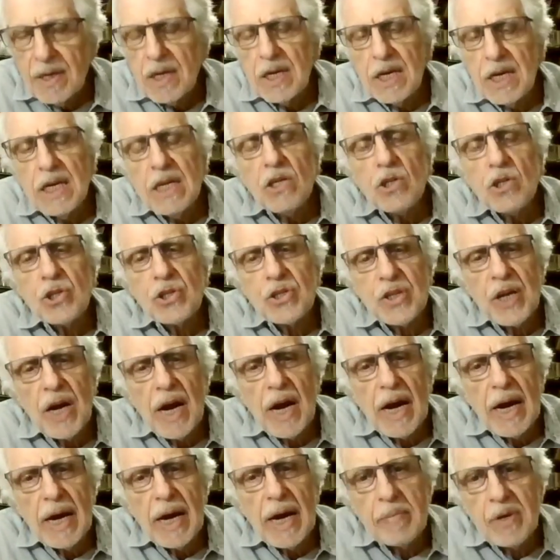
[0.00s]
each
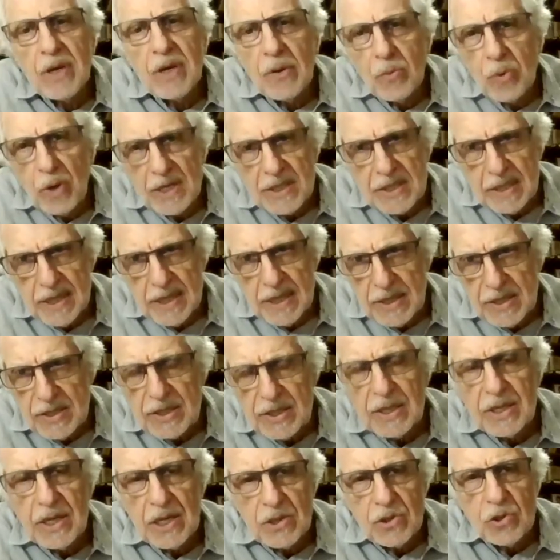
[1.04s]
time he was
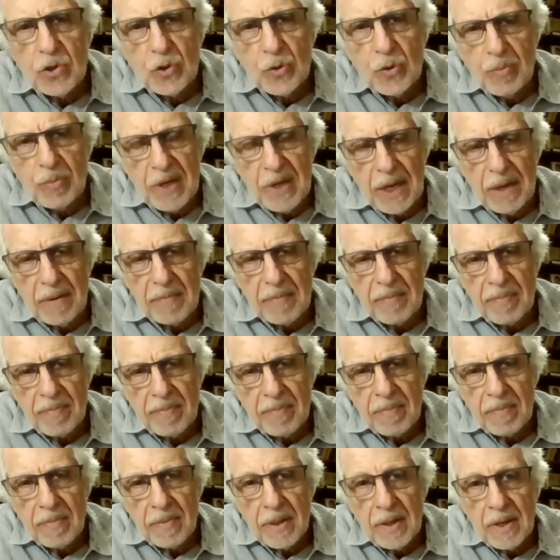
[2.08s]
listening to me,
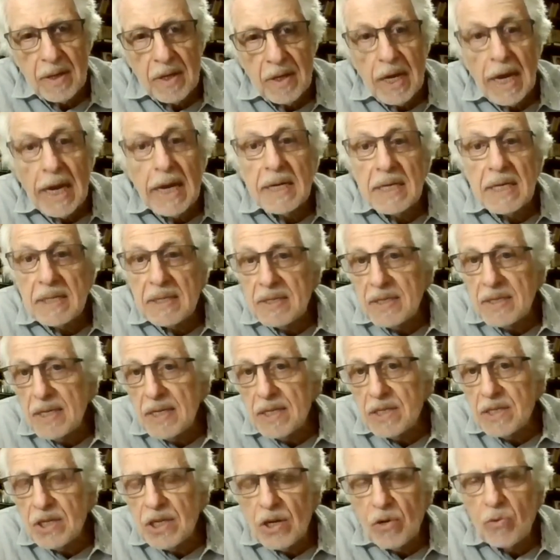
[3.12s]
and
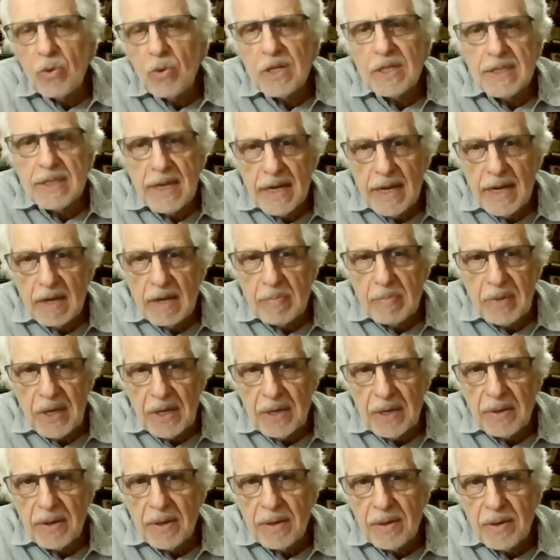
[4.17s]
indeed he will tell
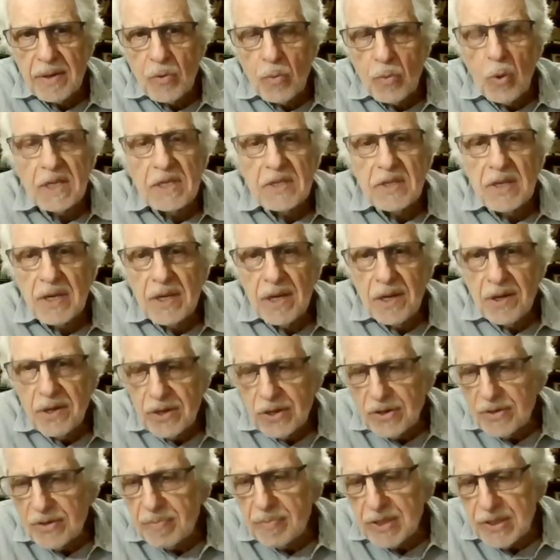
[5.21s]
me what he
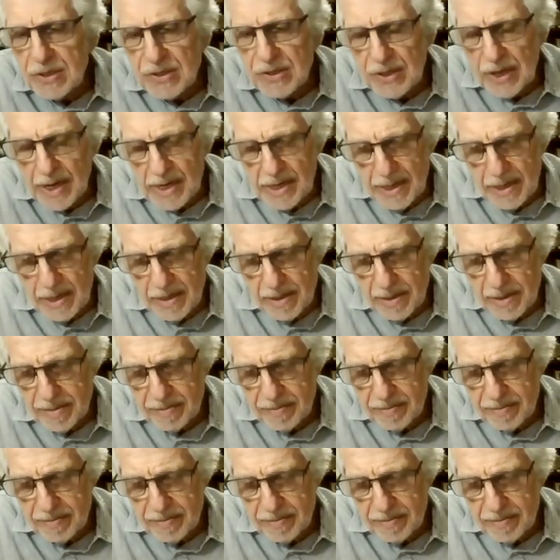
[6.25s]
heard me saying,